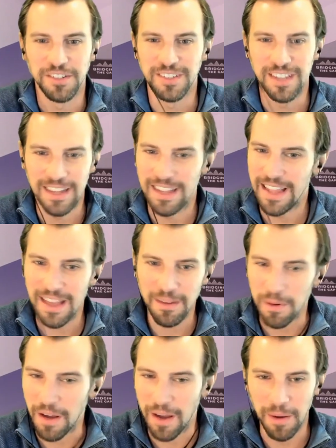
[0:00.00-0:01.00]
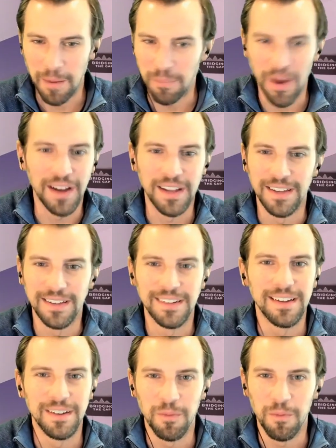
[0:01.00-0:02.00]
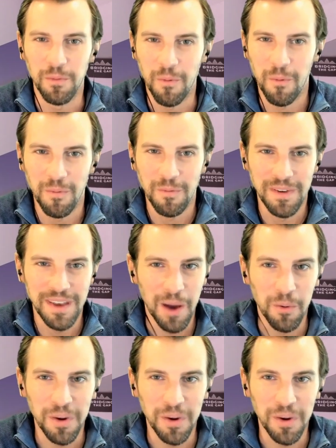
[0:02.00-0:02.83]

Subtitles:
Like, yeah, I'm bought in. Now what?